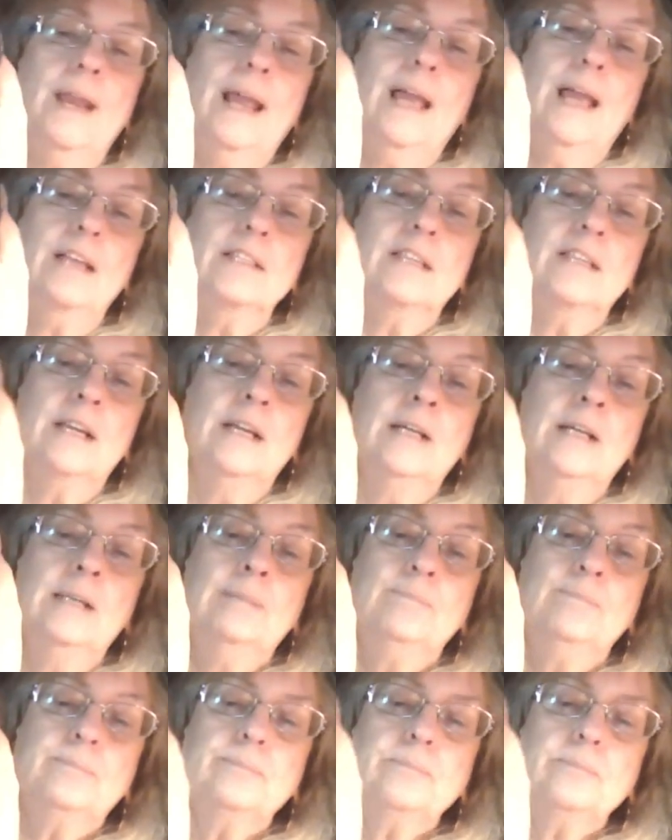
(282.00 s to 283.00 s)
that has
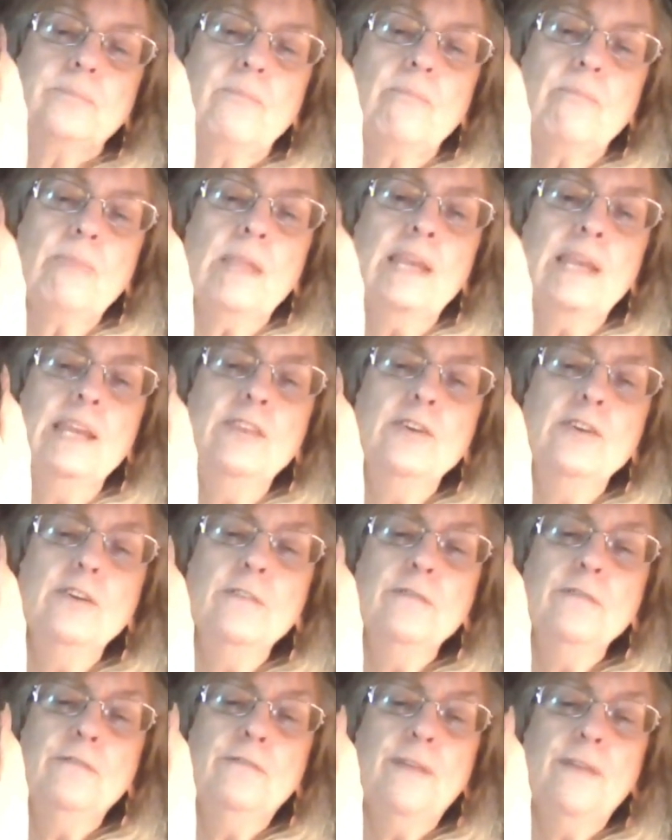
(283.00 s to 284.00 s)

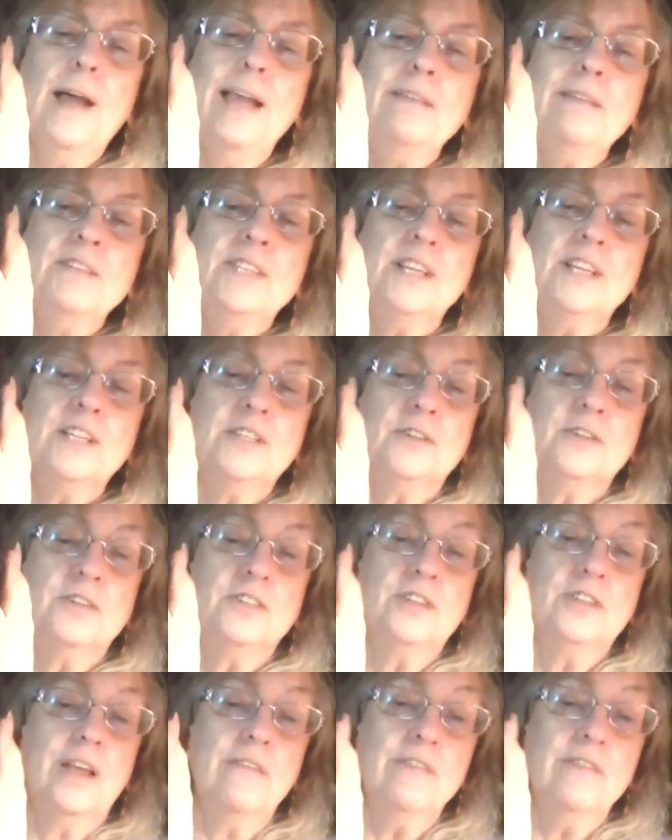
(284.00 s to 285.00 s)
either 5, 6, or
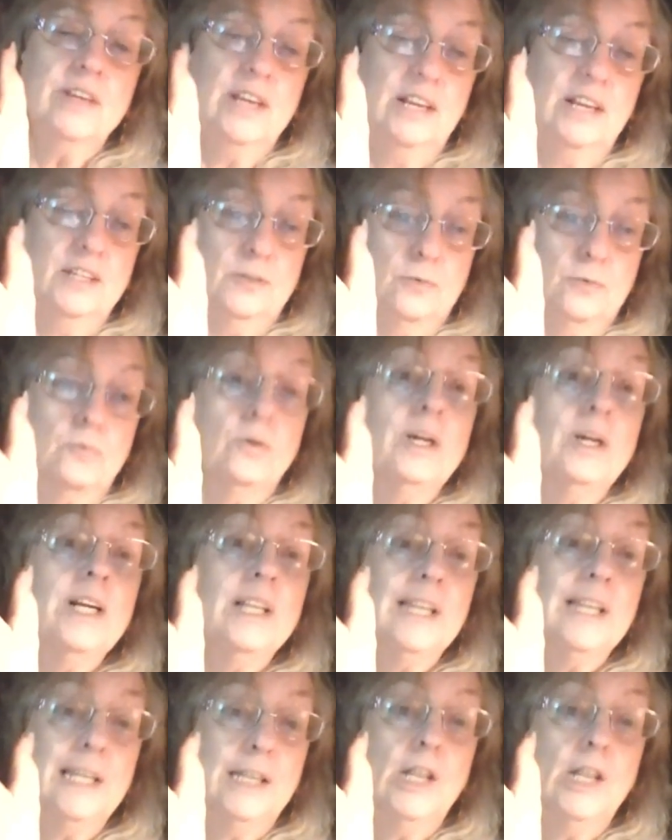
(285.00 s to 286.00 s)
7, and it's
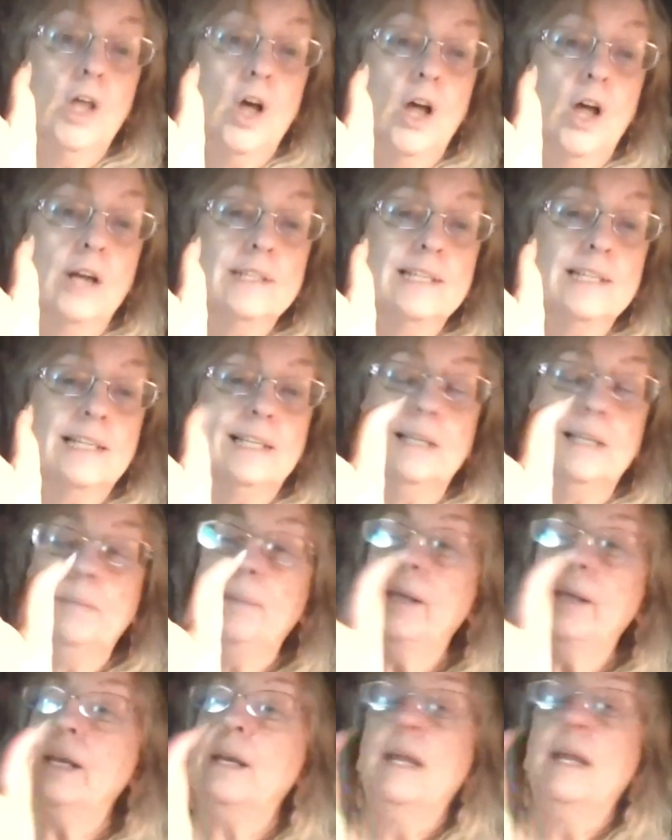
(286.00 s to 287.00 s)
really long to
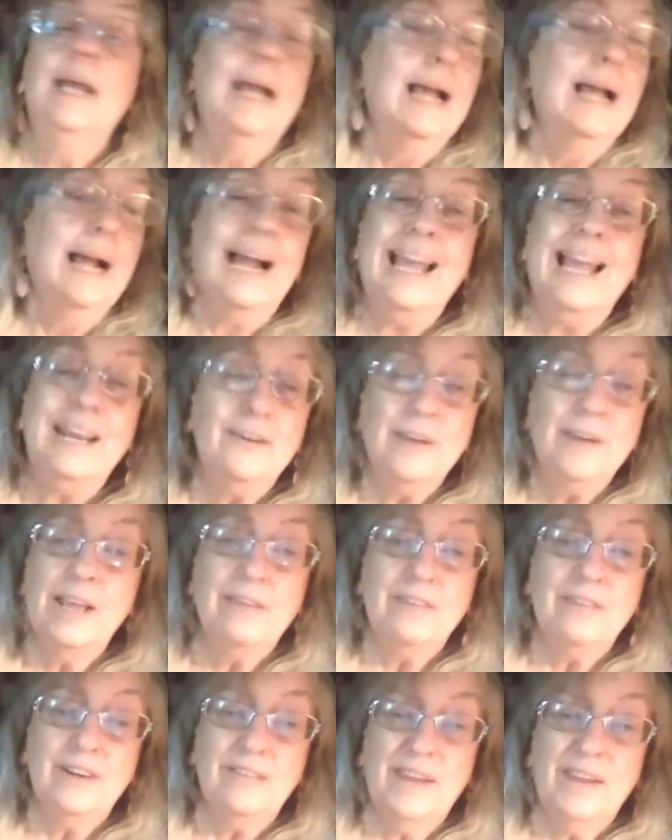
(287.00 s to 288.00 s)
clip in. I don't
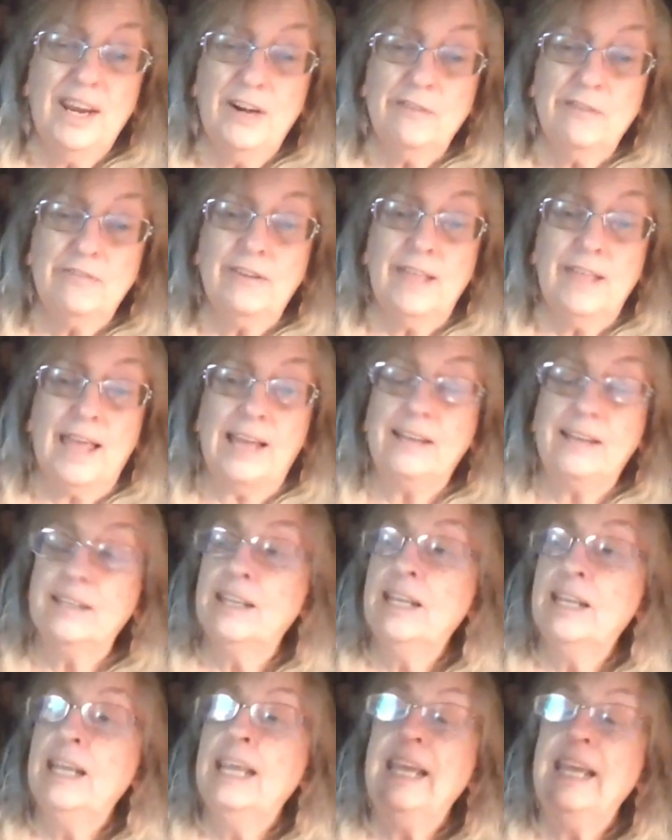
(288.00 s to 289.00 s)
have enough hair for that.
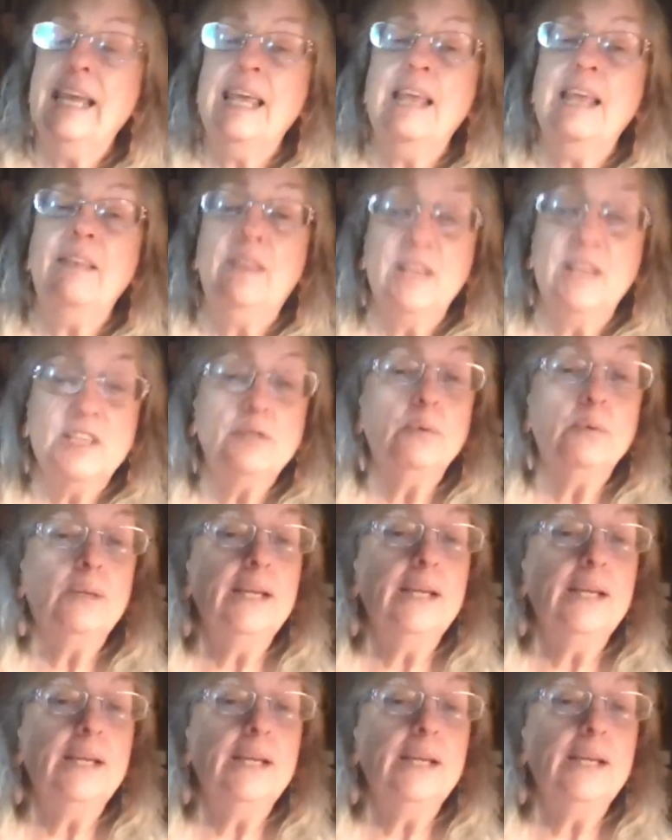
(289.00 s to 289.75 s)
This